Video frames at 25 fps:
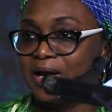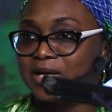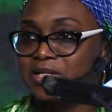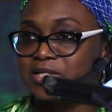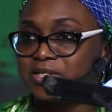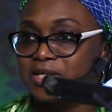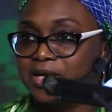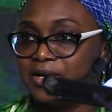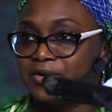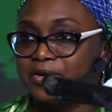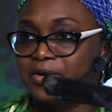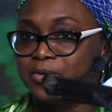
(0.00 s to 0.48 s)
are
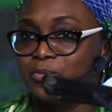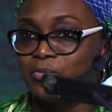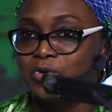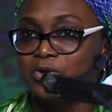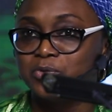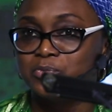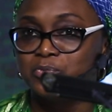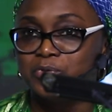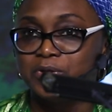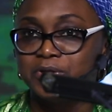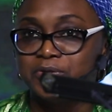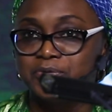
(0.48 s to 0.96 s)
sharing
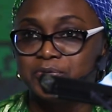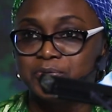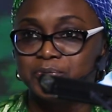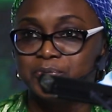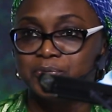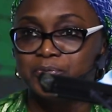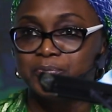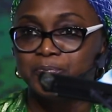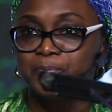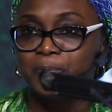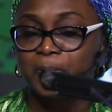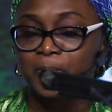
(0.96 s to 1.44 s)
what we
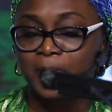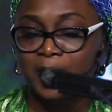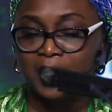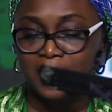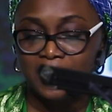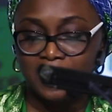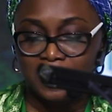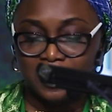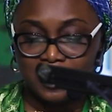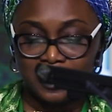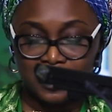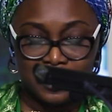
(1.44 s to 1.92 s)
do.
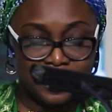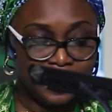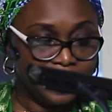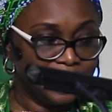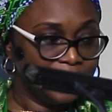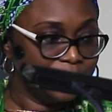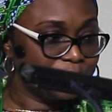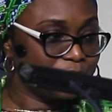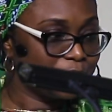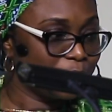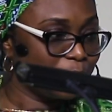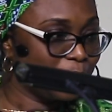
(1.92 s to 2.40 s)

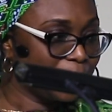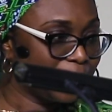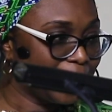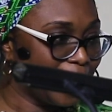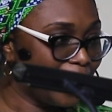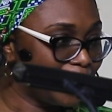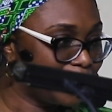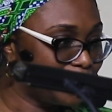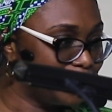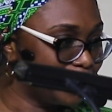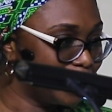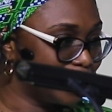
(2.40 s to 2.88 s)
So
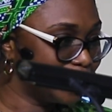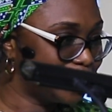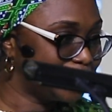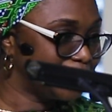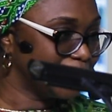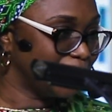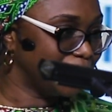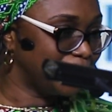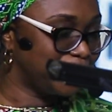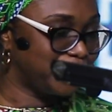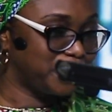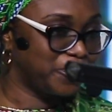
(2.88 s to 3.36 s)
without much
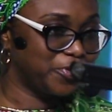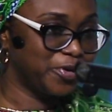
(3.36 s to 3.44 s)
of